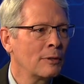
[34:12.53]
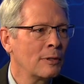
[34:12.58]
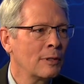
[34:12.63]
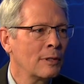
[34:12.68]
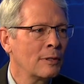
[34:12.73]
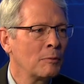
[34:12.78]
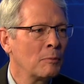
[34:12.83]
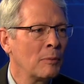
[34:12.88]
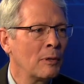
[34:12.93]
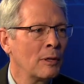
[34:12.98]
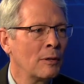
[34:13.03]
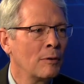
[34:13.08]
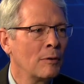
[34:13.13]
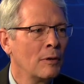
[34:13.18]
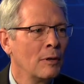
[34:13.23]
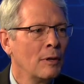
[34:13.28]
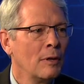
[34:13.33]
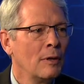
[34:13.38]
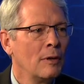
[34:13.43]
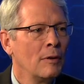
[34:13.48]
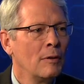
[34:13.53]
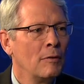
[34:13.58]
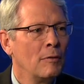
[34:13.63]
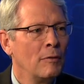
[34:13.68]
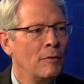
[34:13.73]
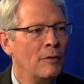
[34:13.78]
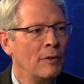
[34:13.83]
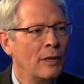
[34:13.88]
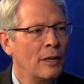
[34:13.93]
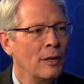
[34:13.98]
It's been
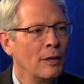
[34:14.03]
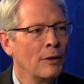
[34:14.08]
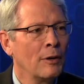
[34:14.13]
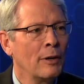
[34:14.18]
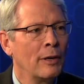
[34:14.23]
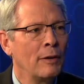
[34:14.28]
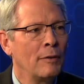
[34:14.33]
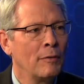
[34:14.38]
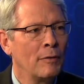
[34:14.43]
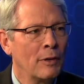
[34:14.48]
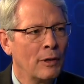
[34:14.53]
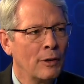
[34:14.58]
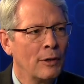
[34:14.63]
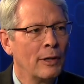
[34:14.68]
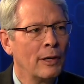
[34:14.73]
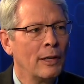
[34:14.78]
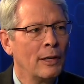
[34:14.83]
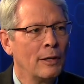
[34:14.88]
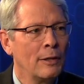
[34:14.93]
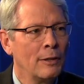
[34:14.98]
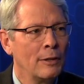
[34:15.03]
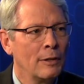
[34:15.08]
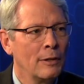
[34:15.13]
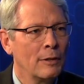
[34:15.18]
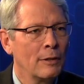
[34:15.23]
very, very